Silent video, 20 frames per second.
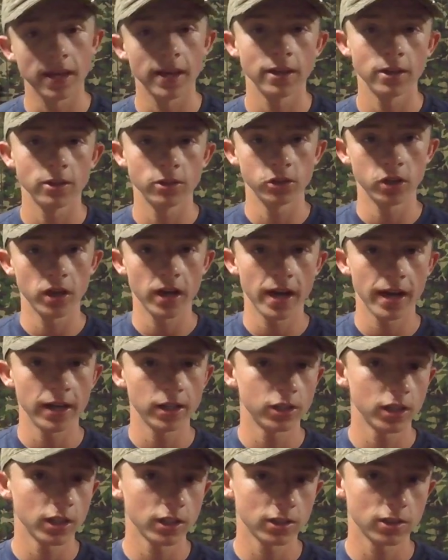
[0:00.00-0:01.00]
set your
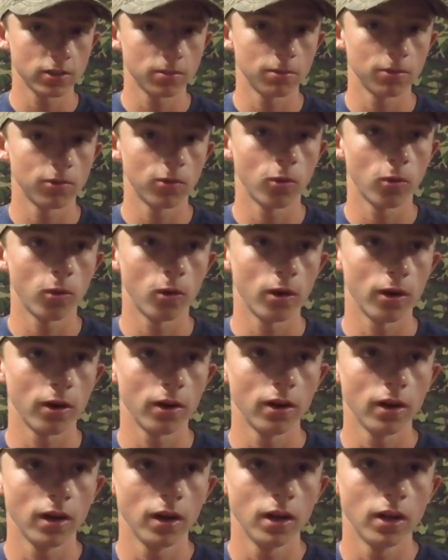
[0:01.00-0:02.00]
drag just before,
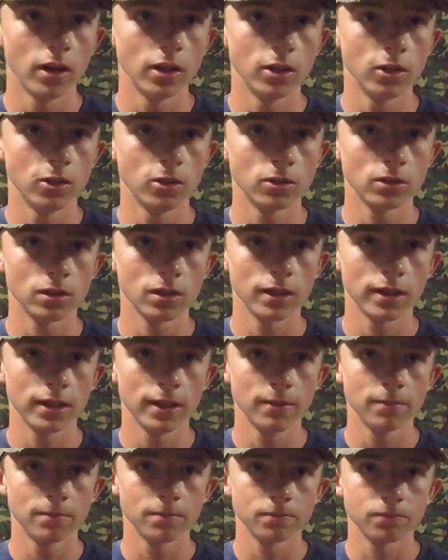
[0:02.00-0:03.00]

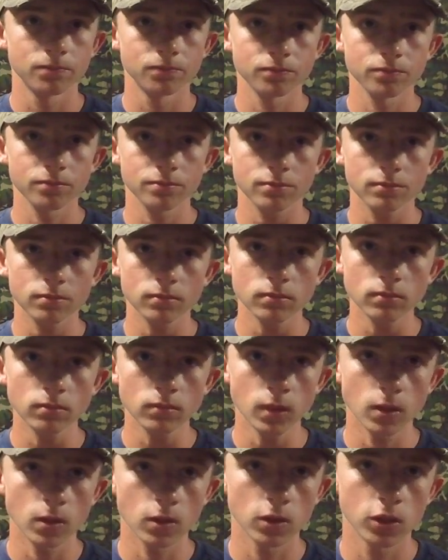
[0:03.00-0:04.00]
usually
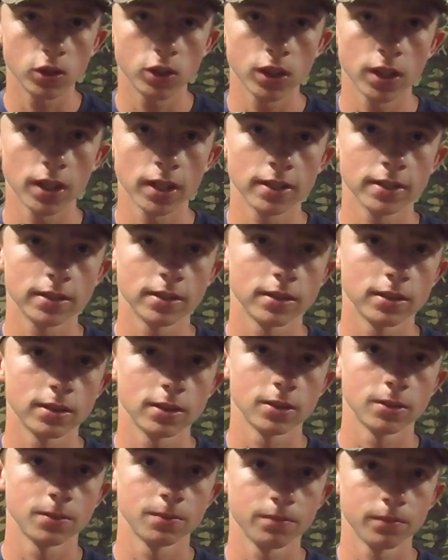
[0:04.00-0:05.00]
just
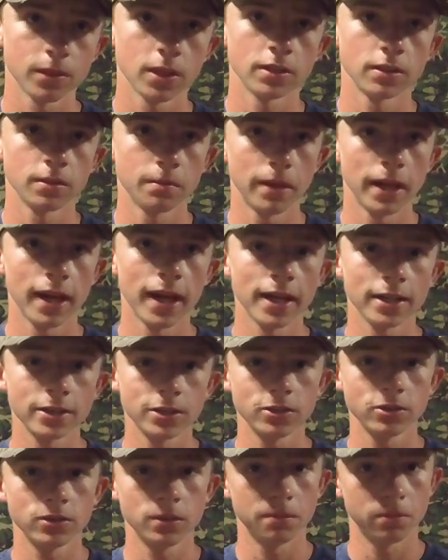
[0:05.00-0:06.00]
because the bass
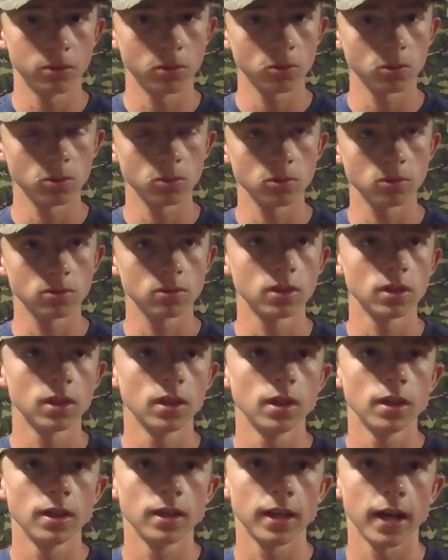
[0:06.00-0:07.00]
usually pulls
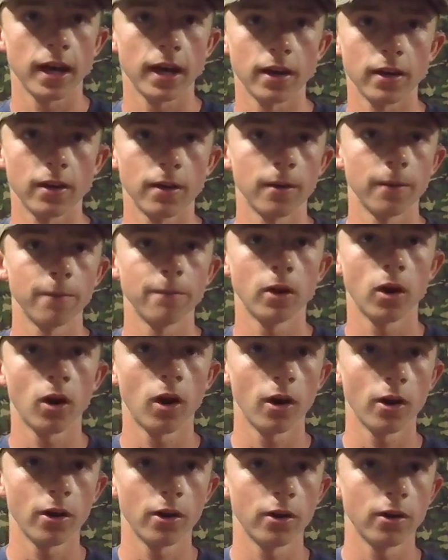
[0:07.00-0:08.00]
kind of
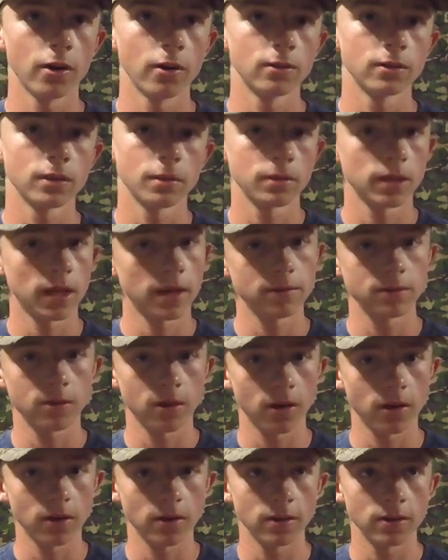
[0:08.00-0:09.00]
harder, sometimes the
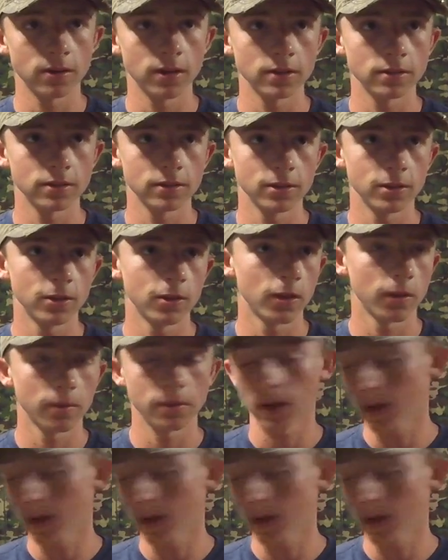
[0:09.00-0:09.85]
harder it doesn't, you know what I'm